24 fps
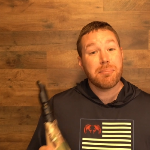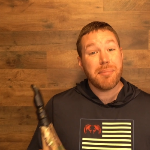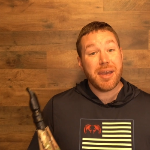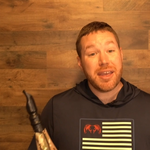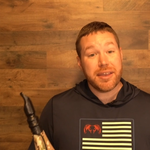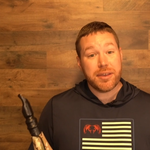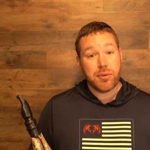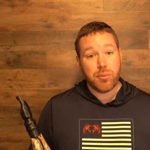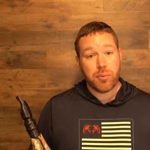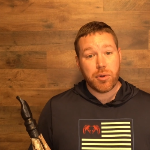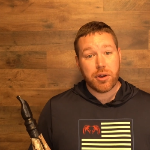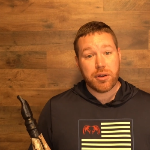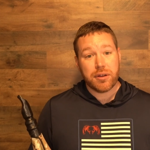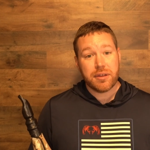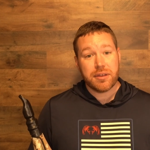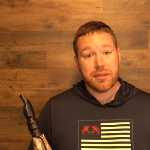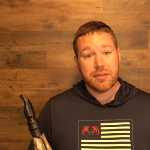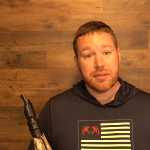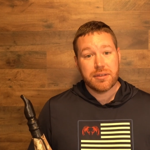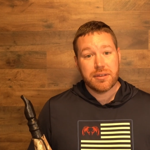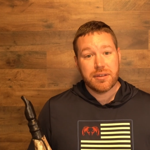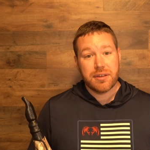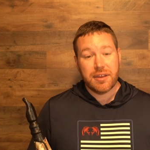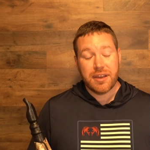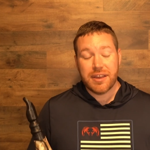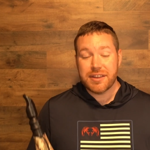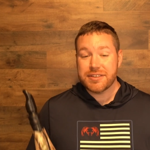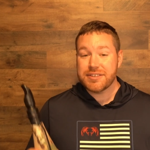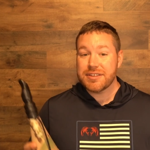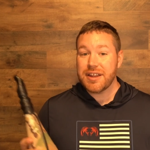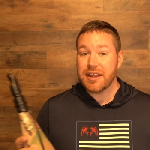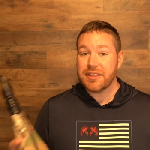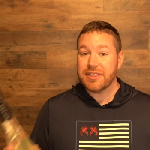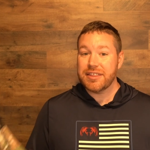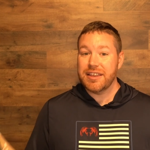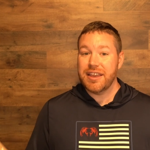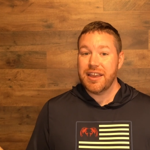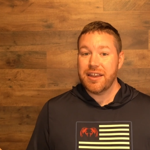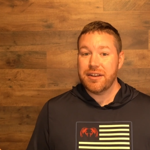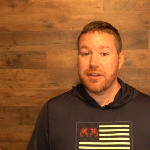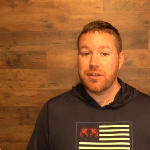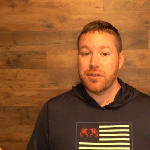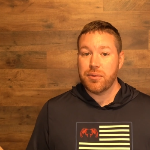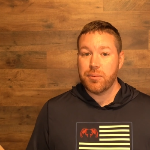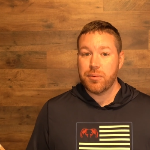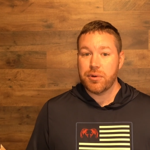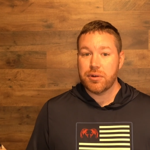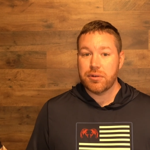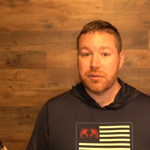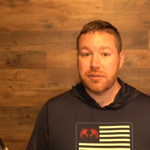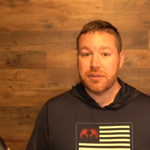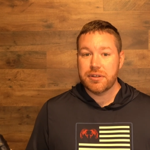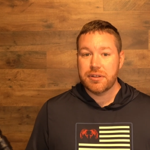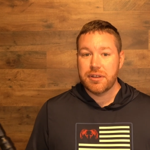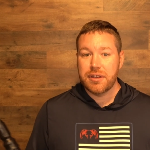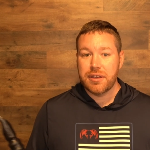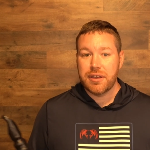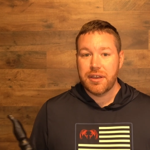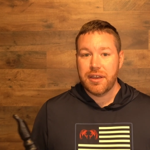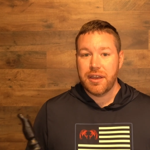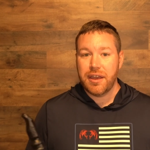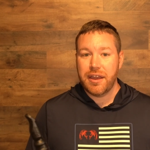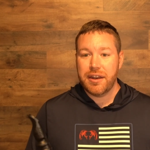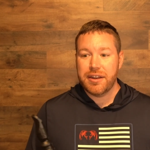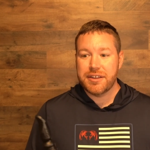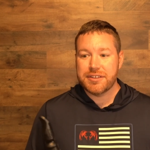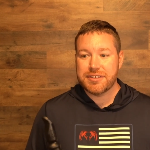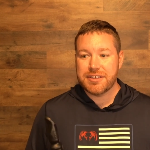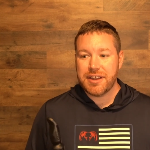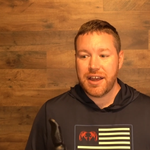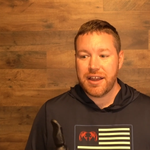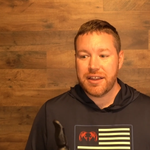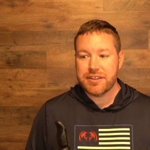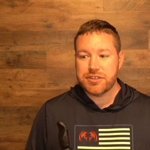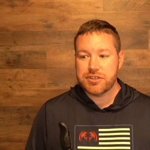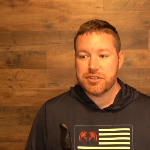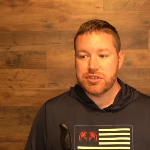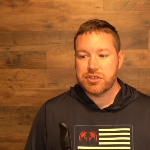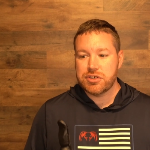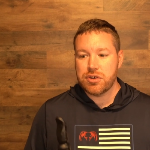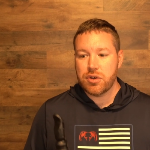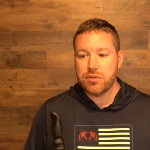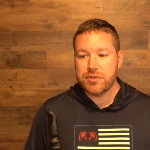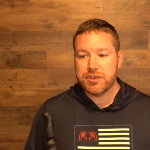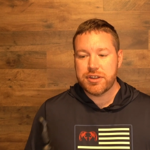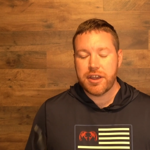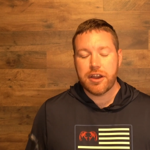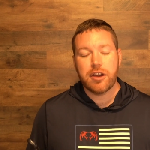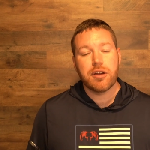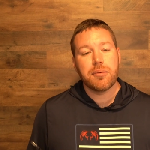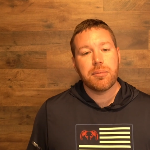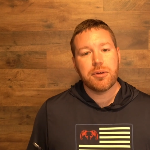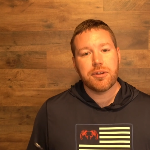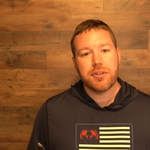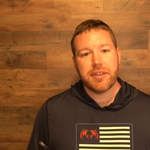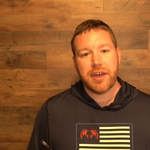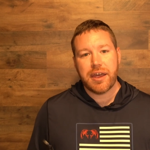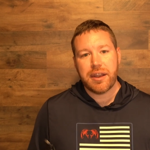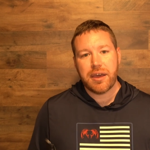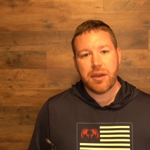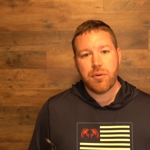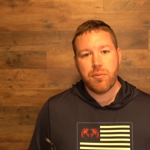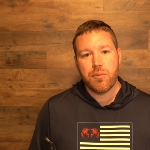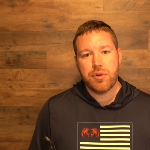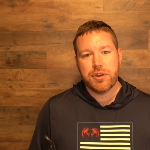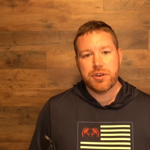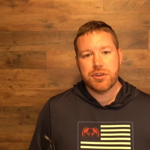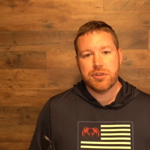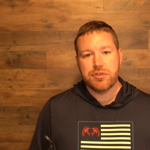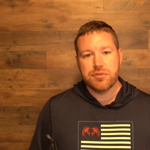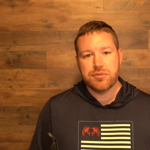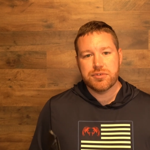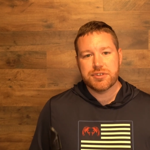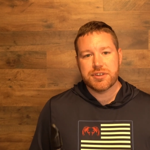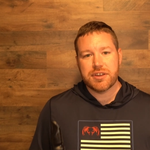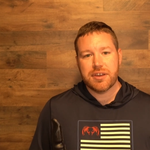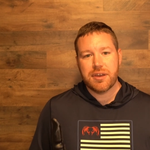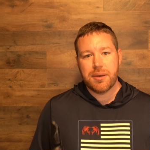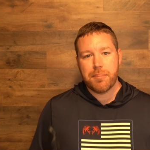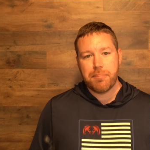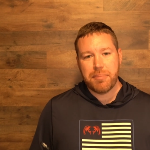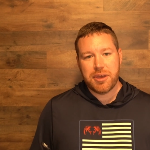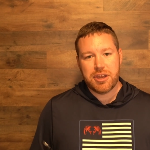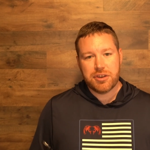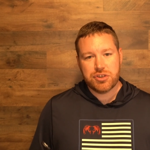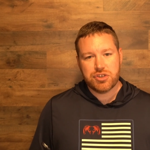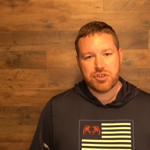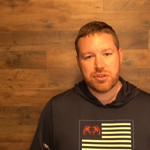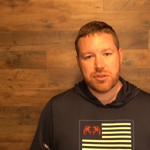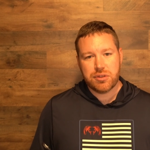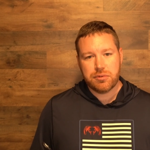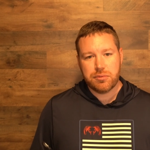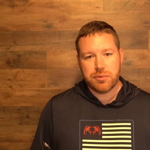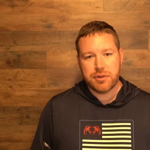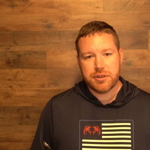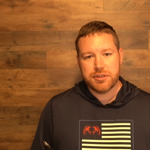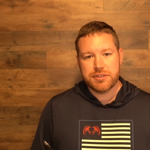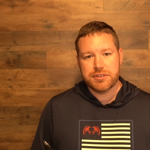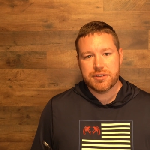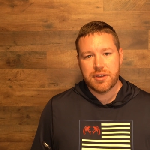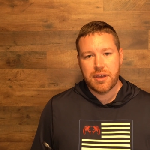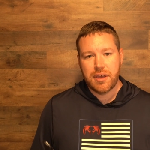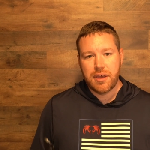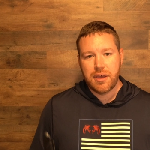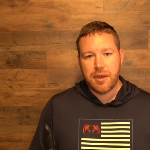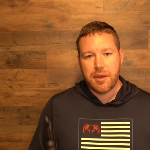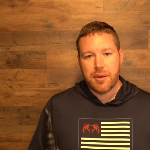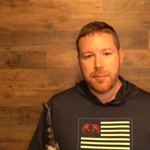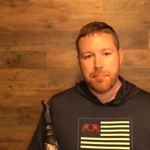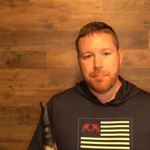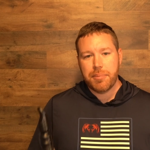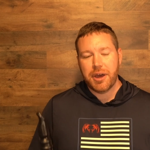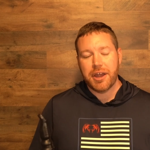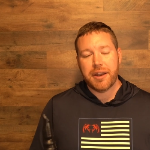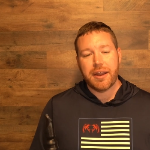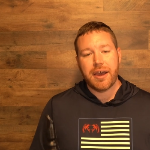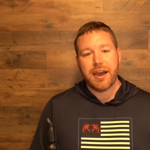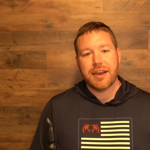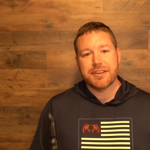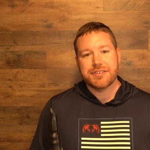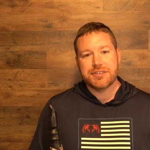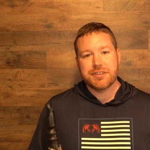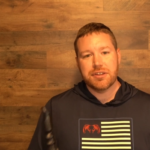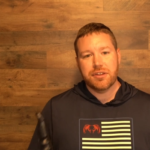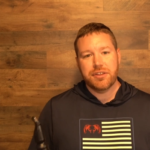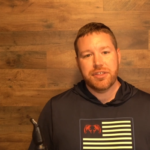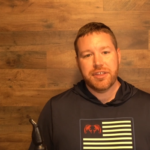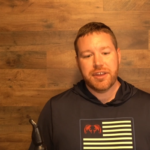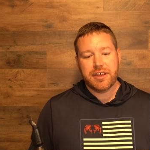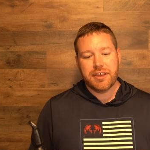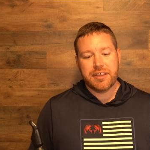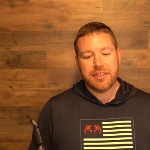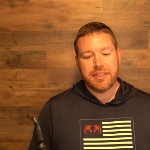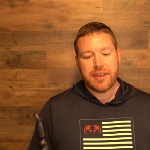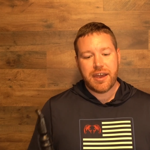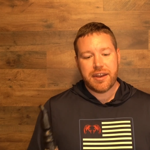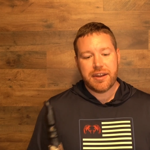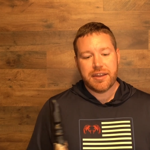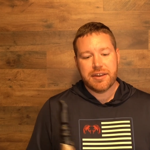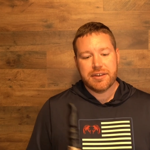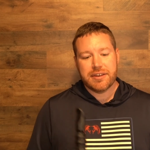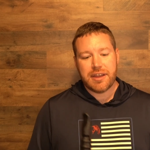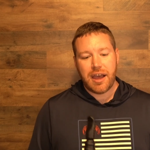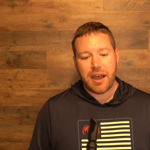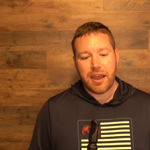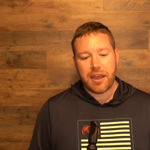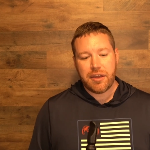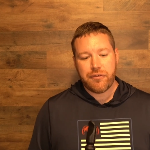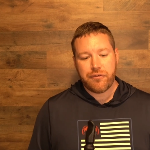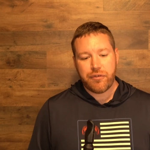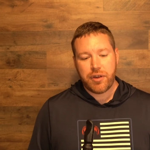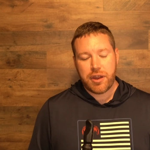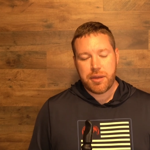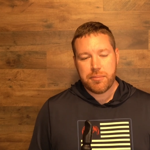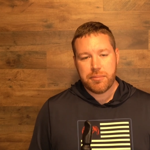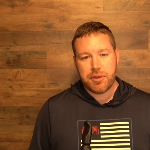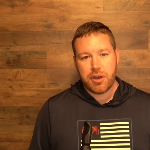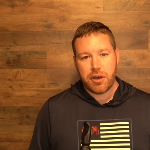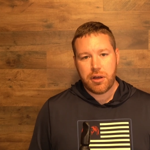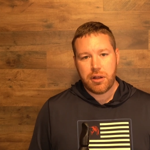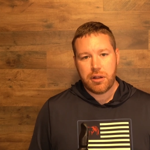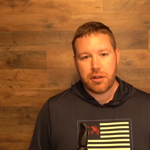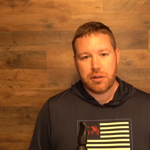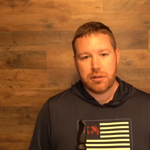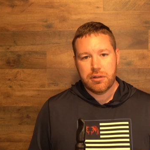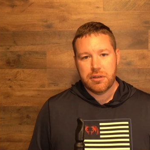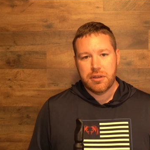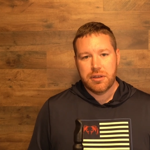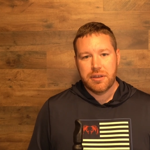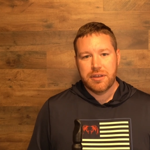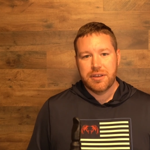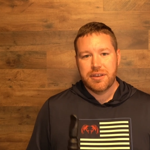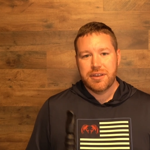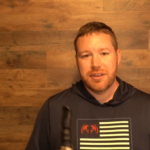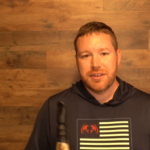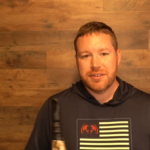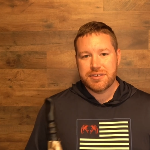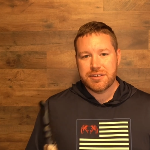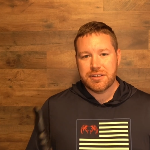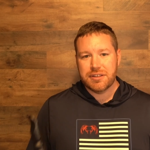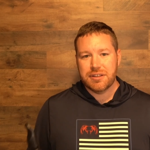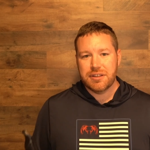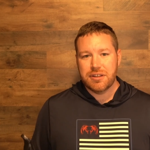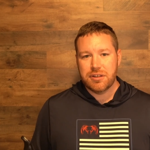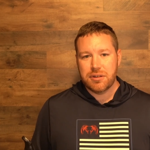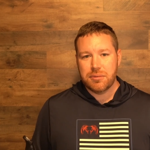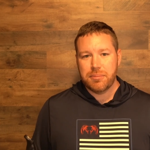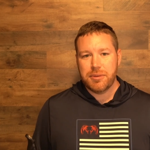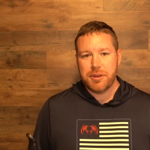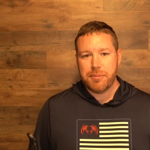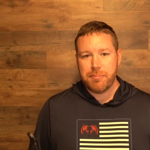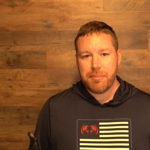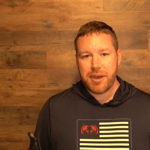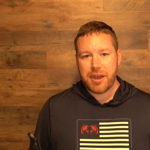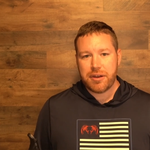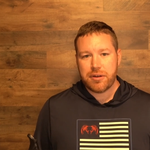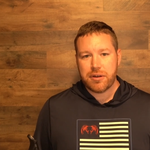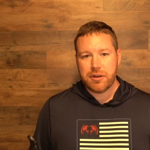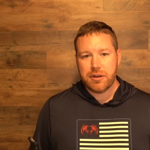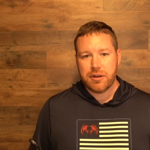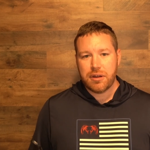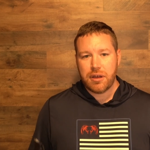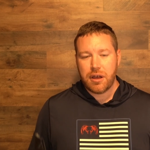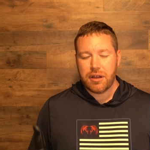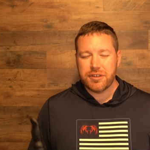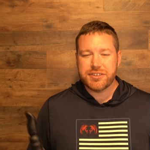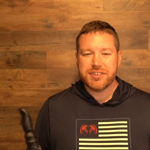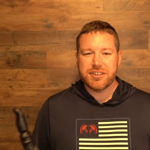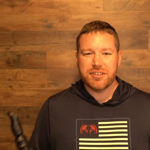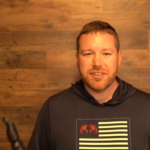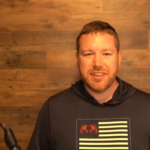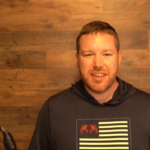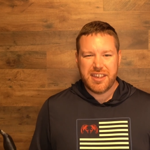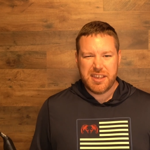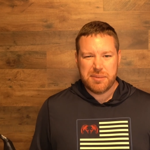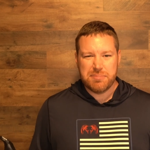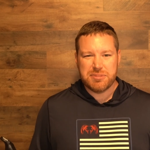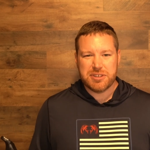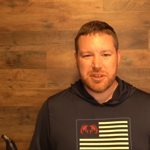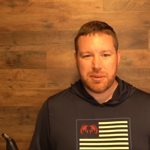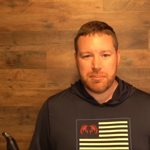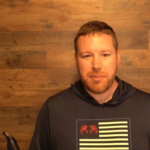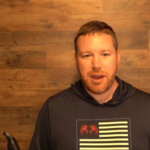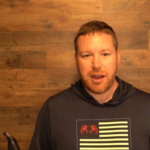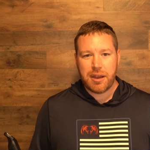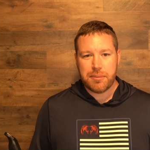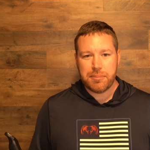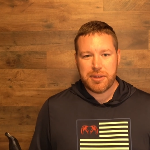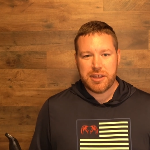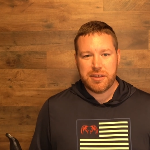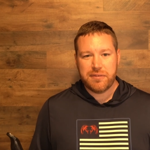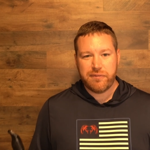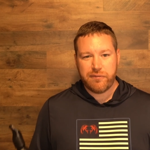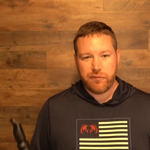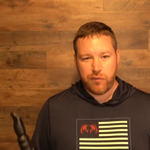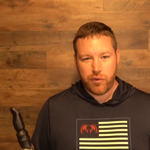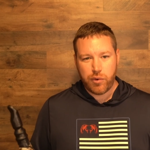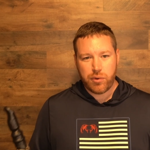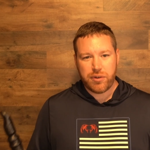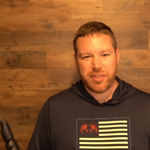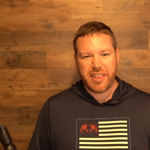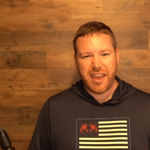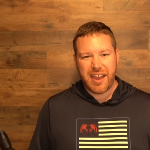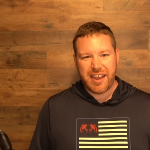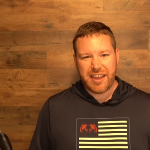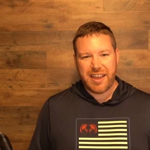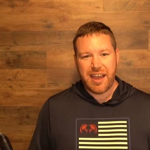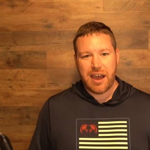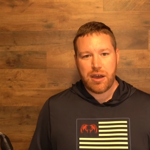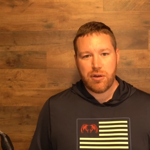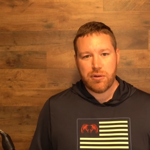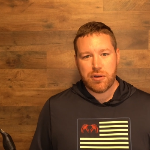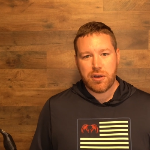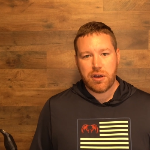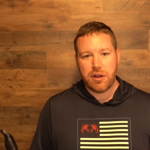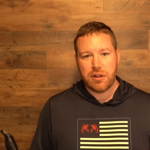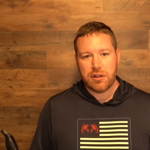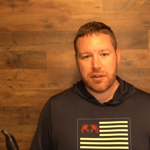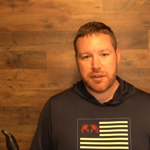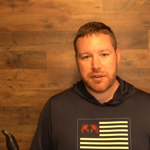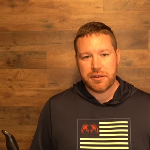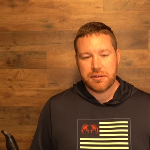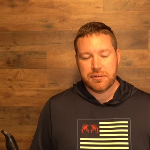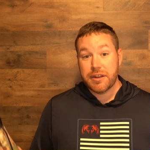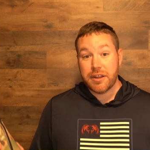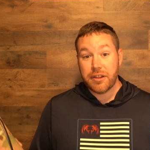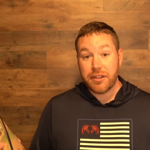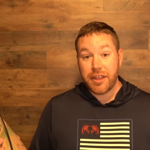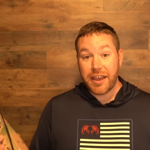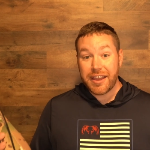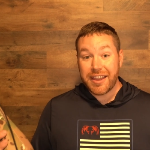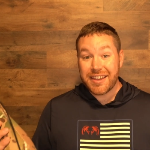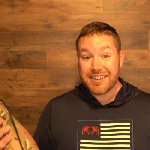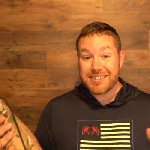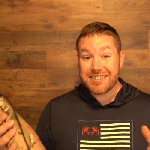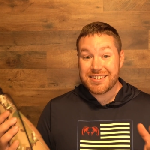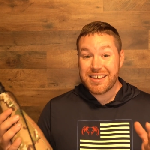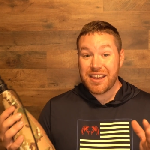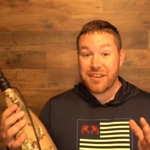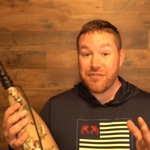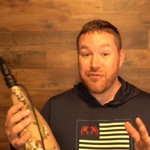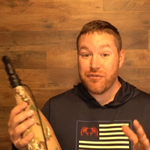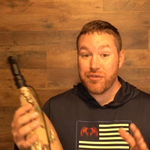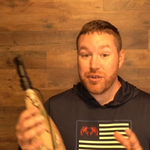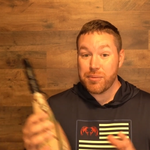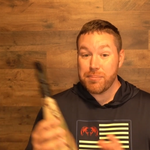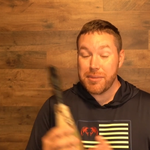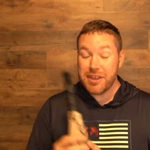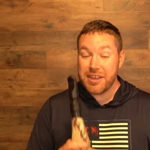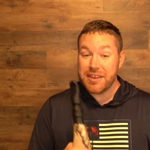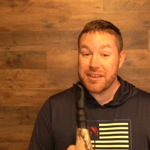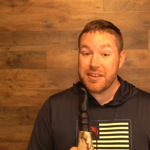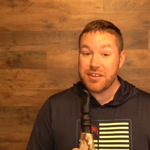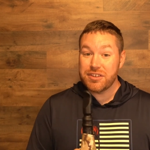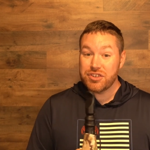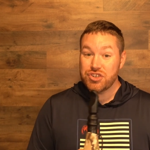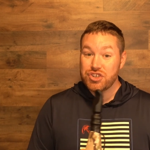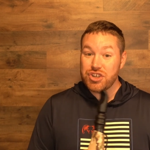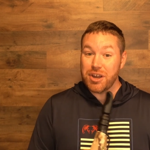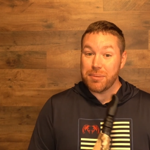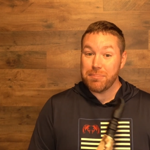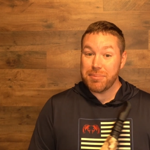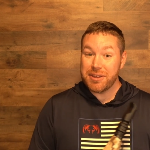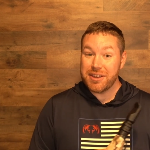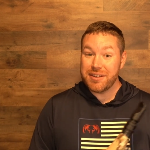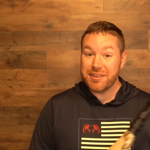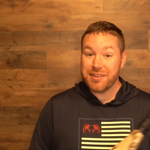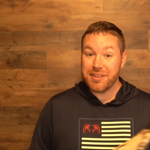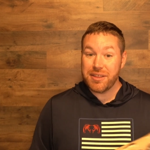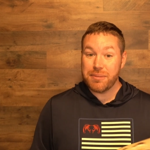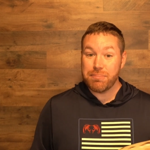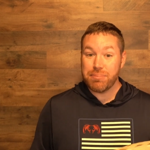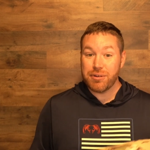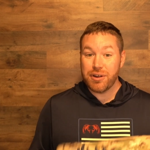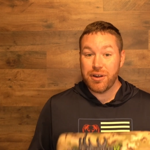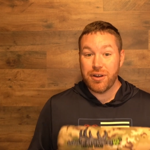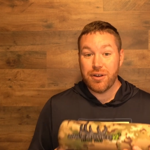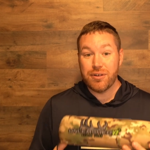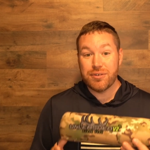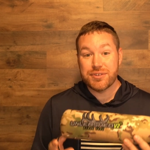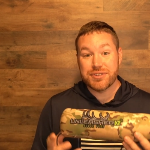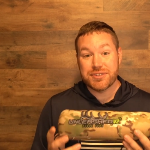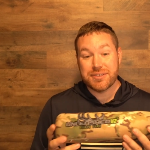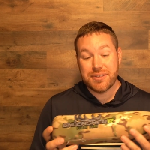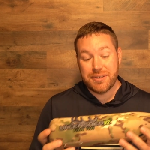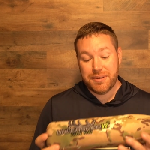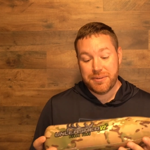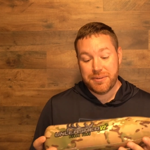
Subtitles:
make it work. It's not the end of the world, and it's not so terrible that I wouldn't use it in a pinch in the woods, but I still think that a diaphragm call is a little bit better. I'll still keep some on me for that cow calling. Now, like I said, for me, jumping into the pros,